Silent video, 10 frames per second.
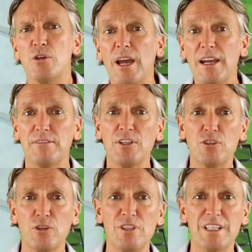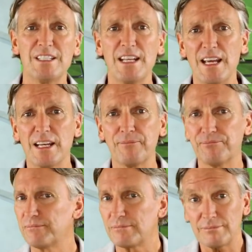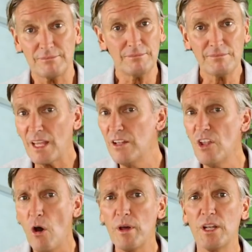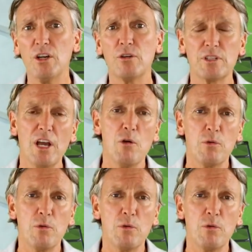You have to do this now. No one else